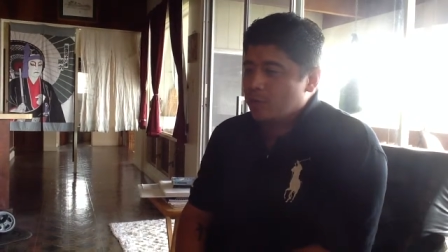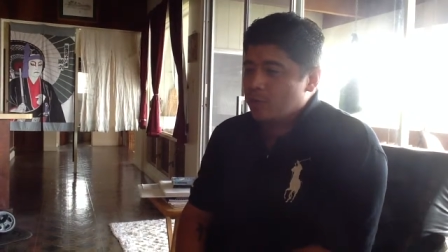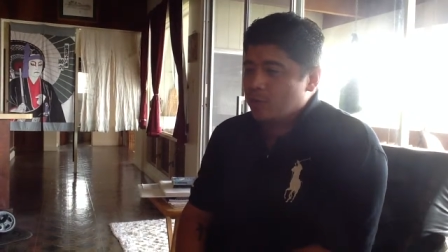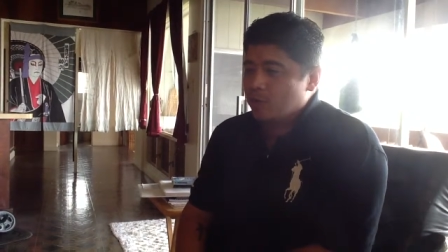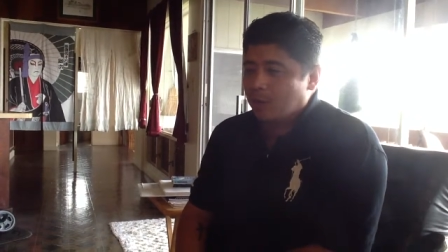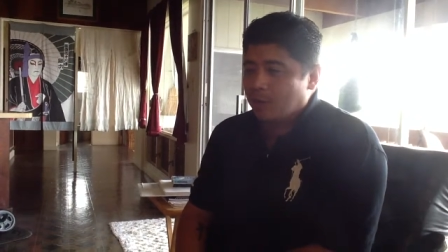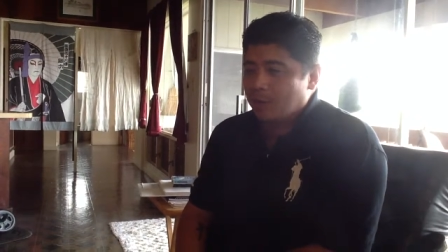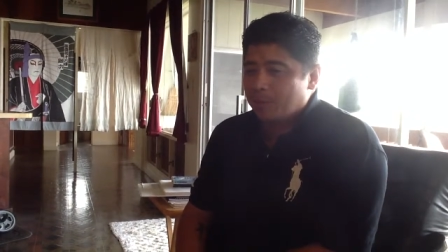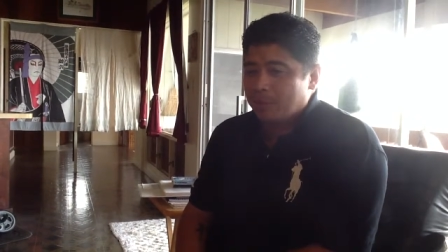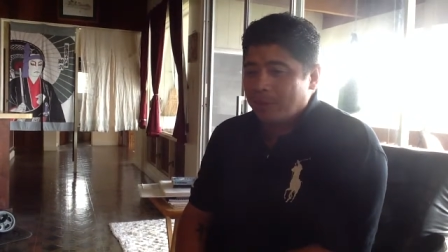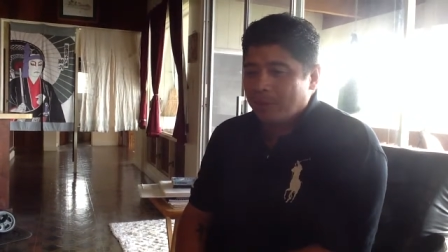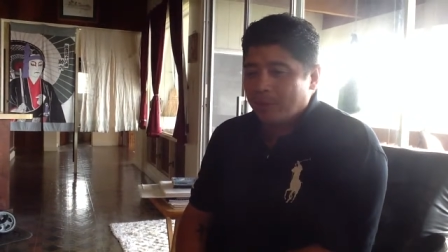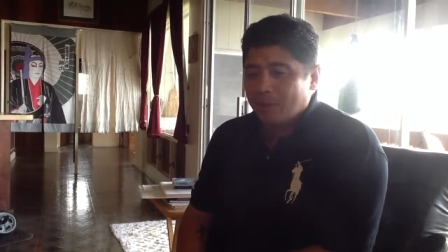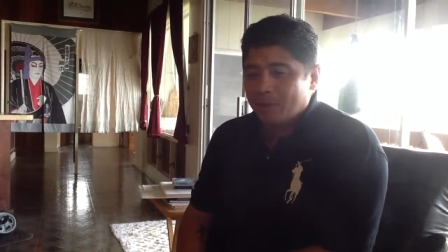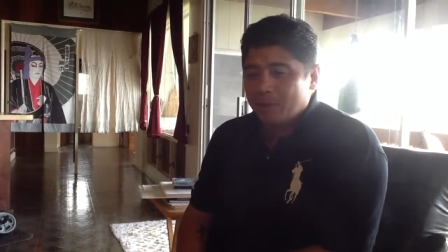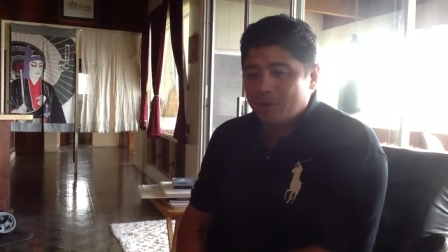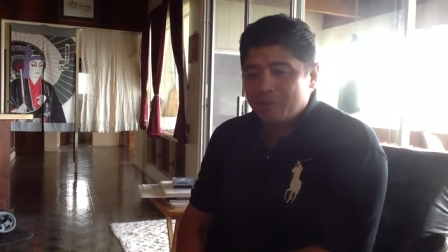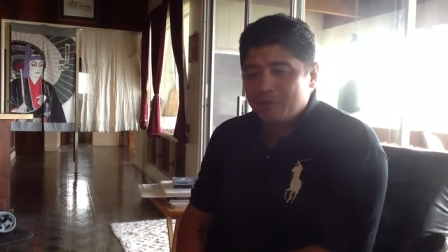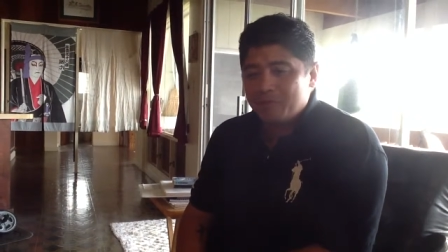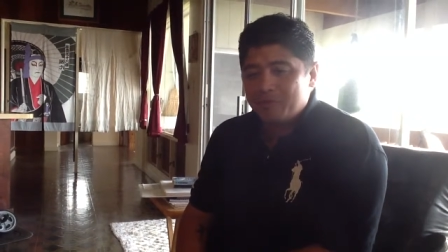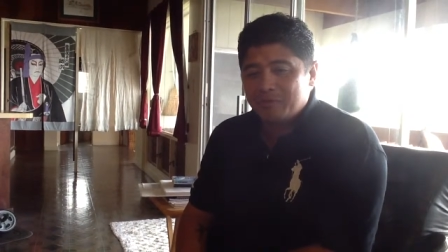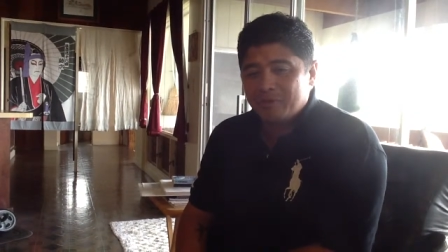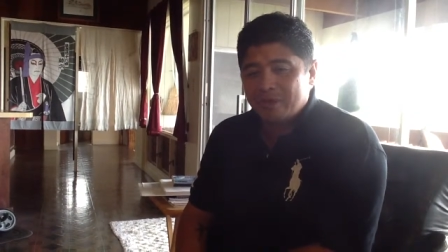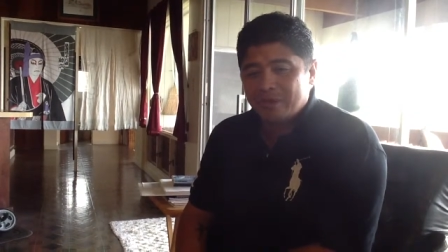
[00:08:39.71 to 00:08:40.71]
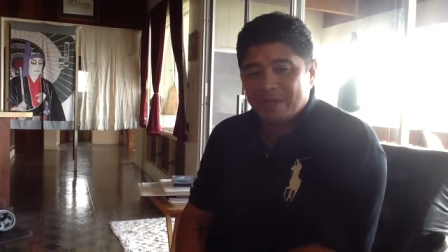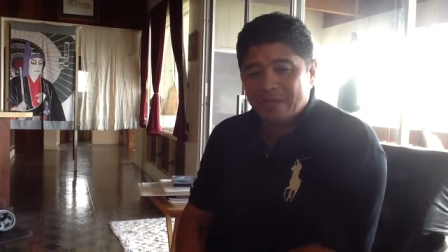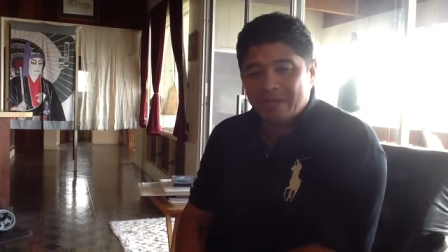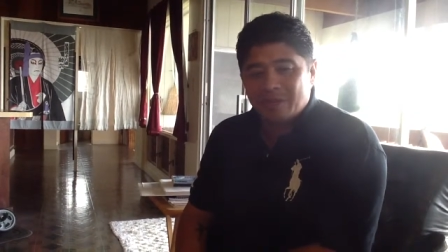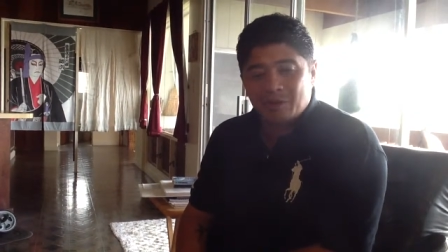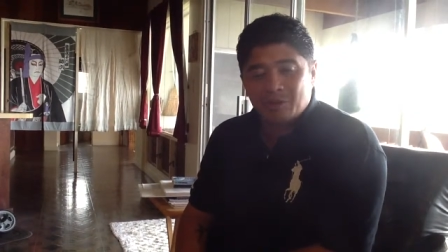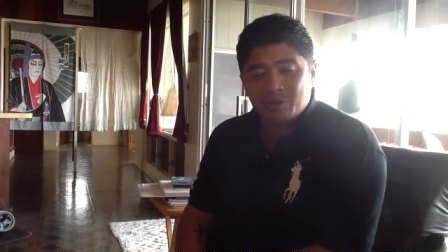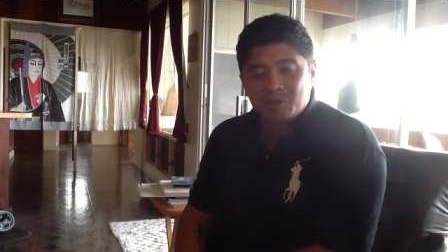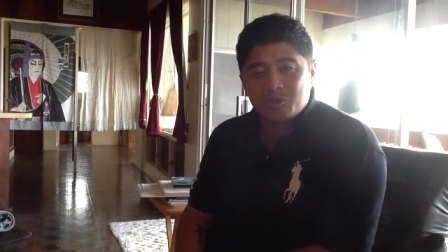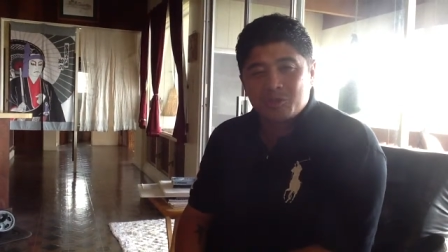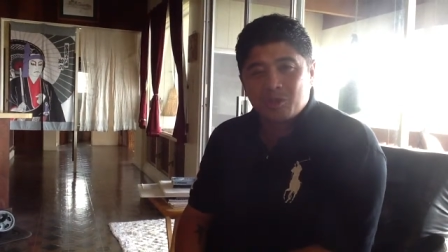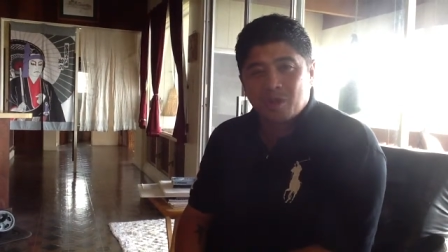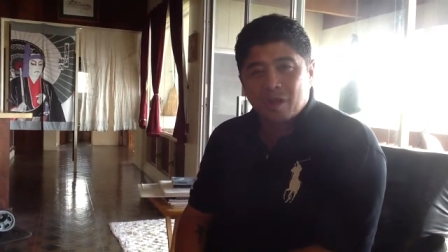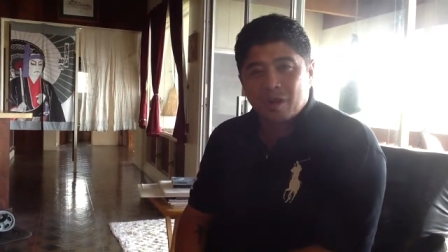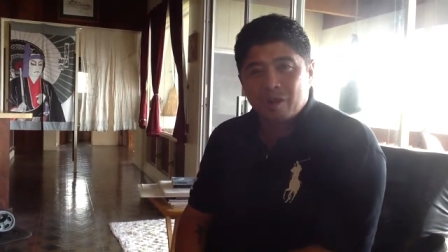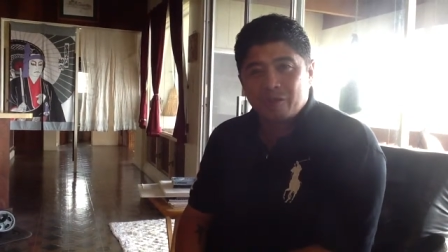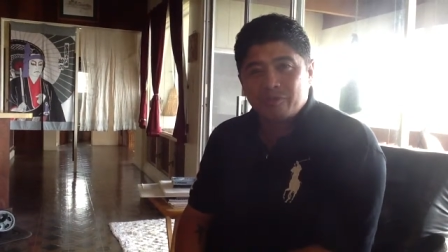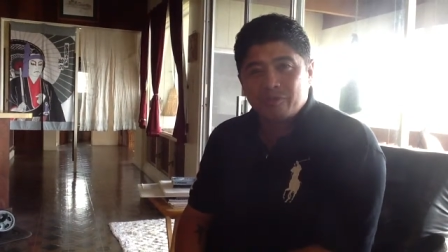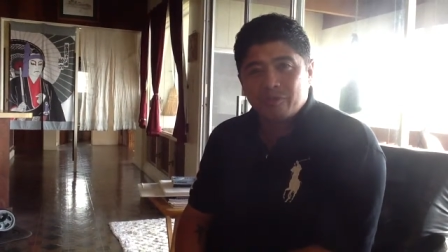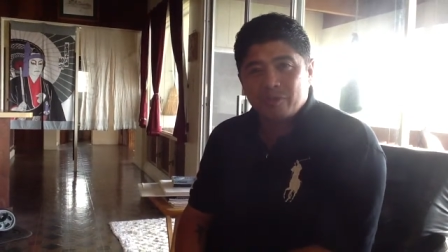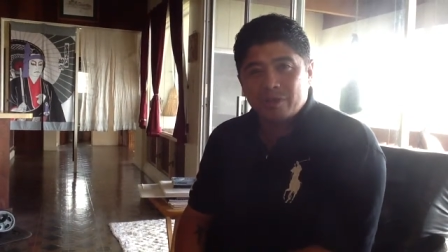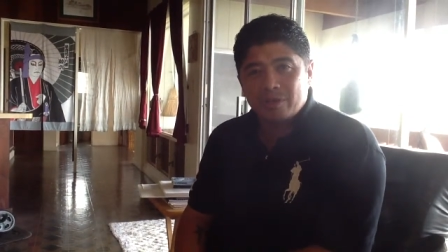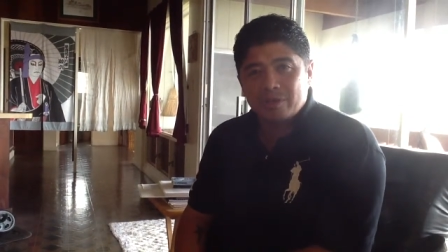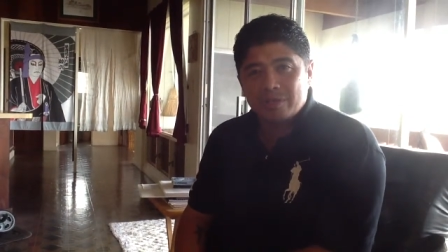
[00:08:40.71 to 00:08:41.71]
crummy or you feeling you know sorry
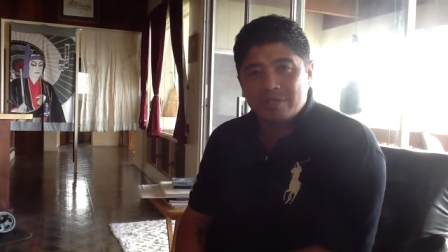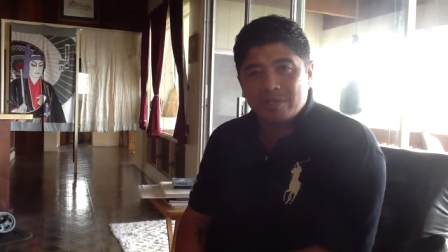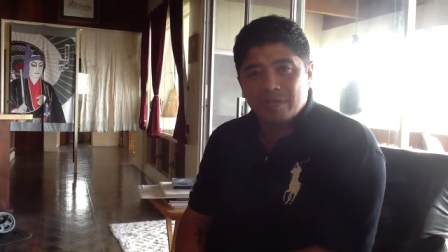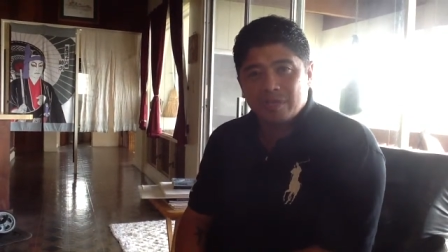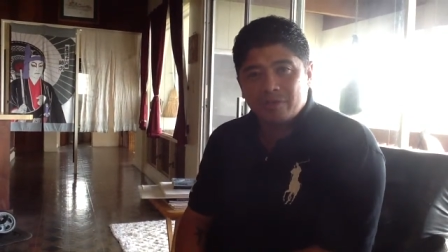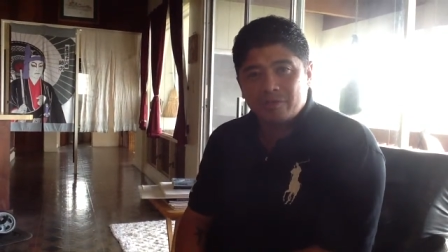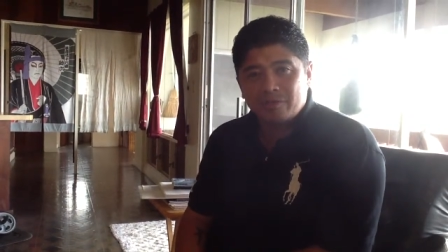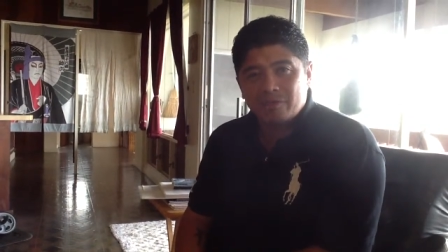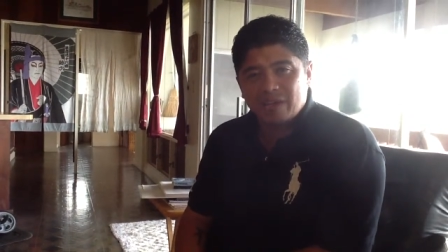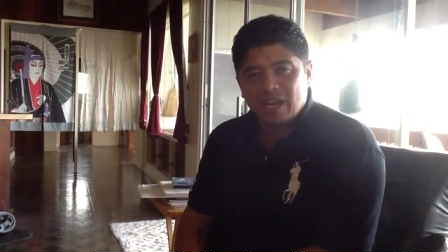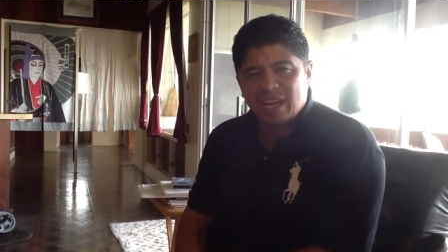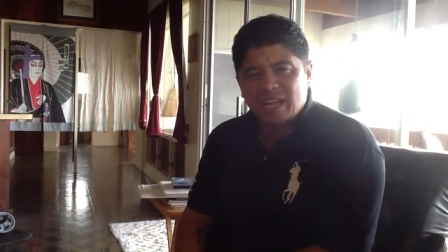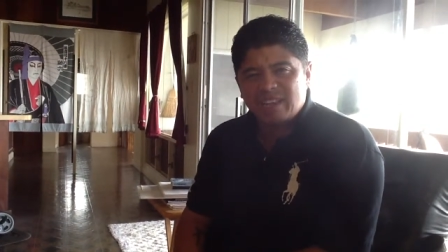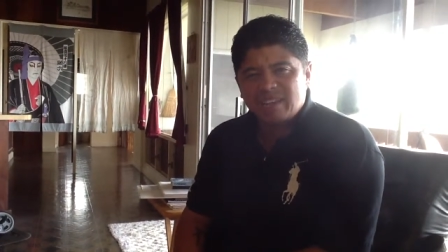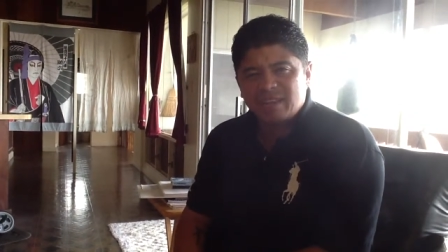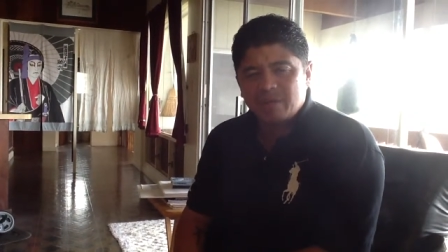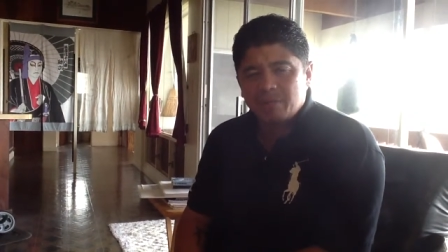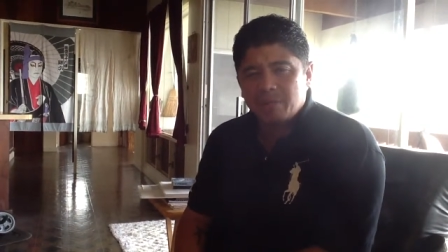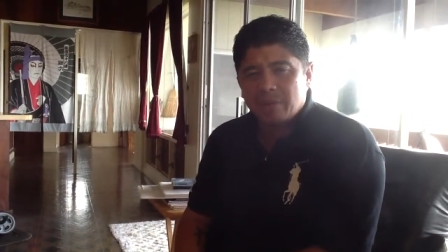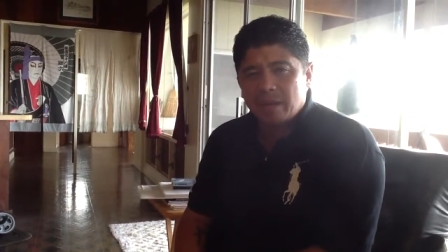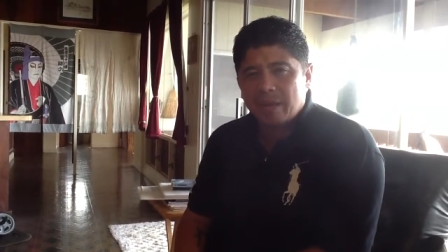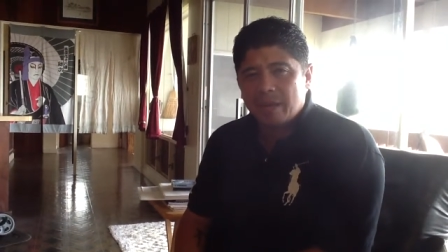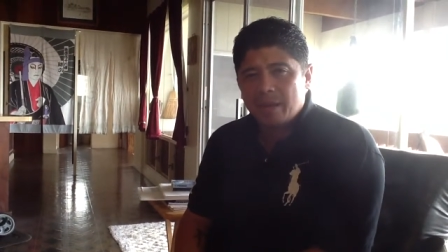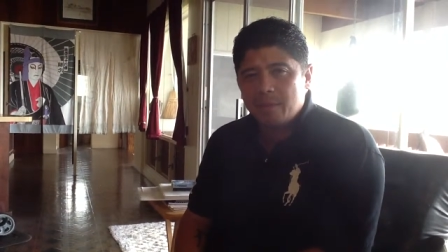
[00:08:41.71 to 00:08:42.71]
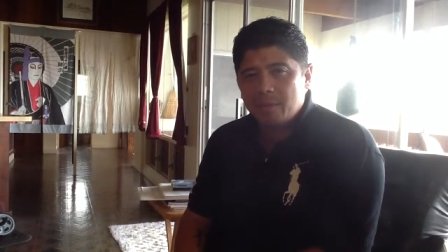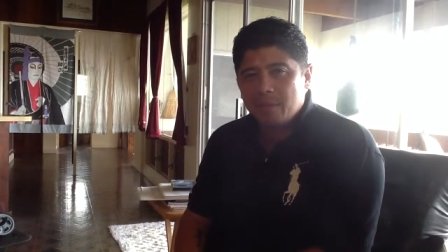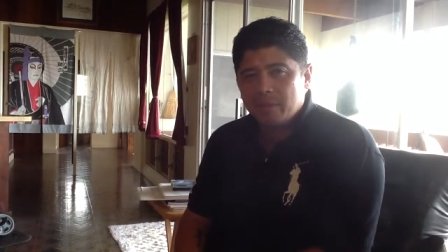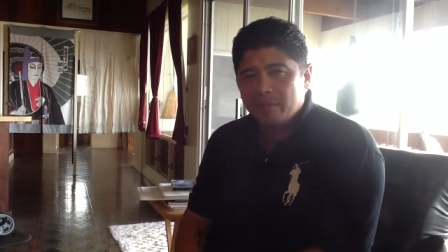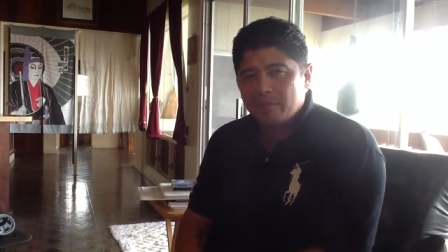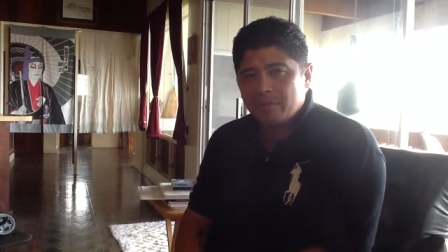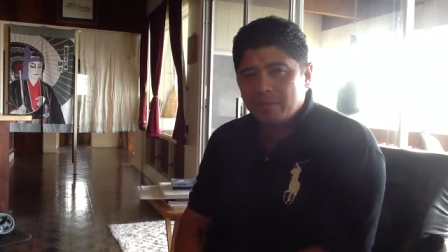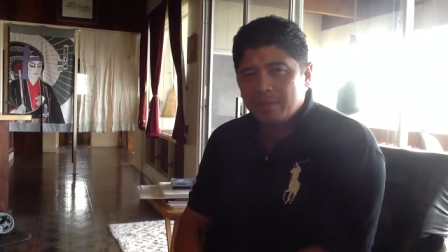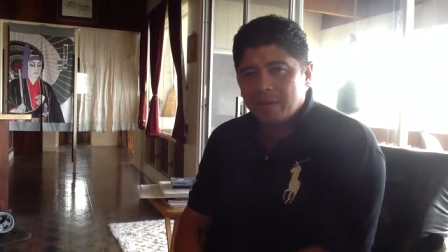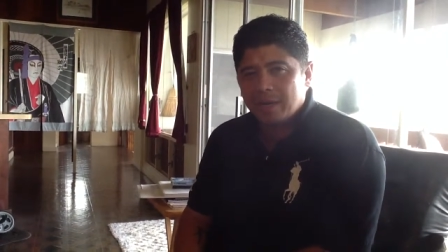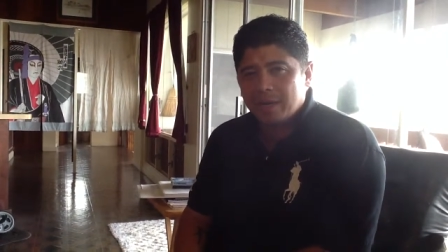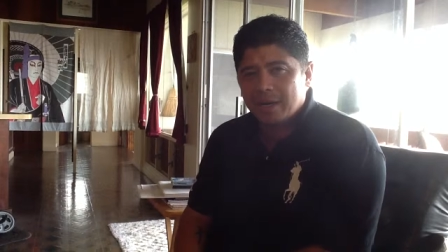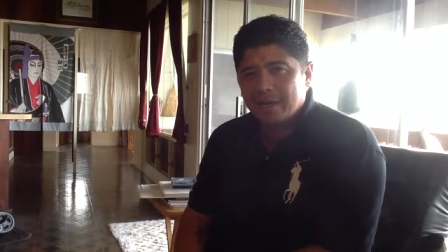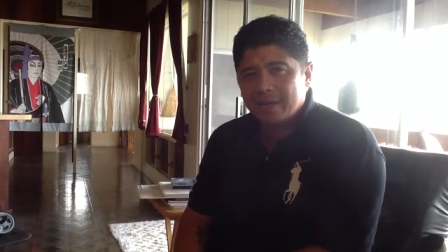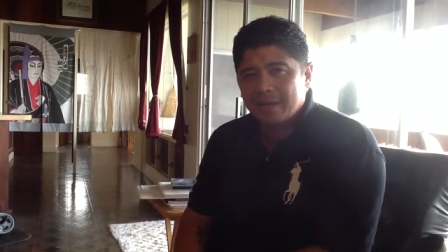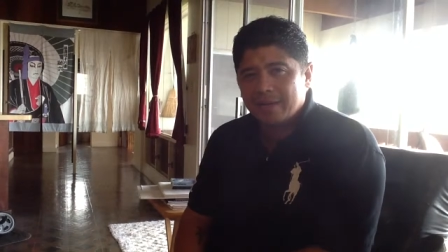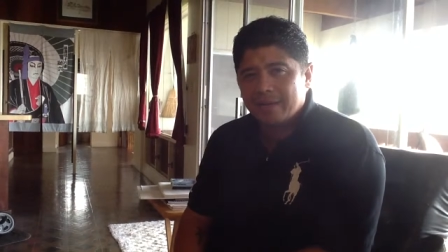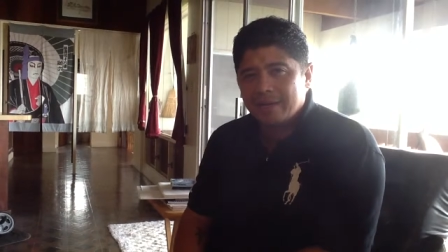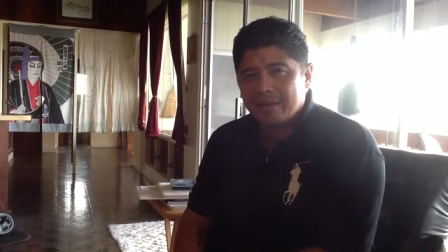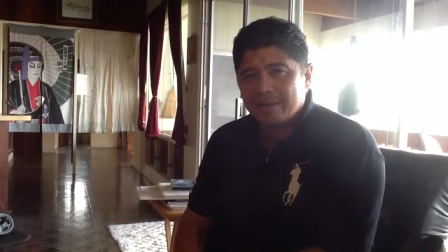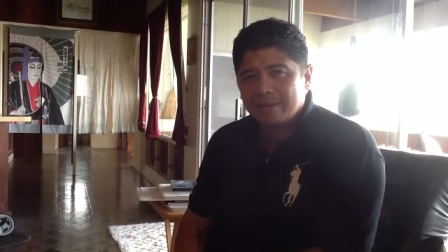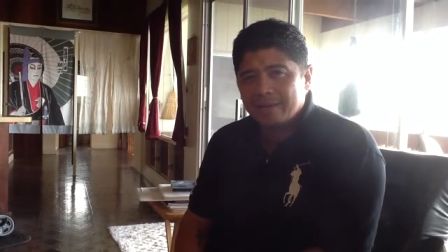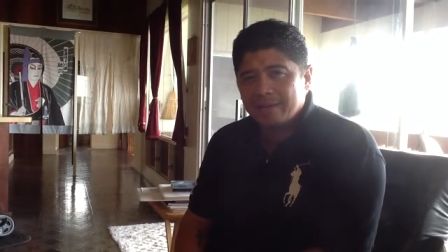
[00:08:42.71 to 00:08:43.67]
for yourself, you like to blame everybody.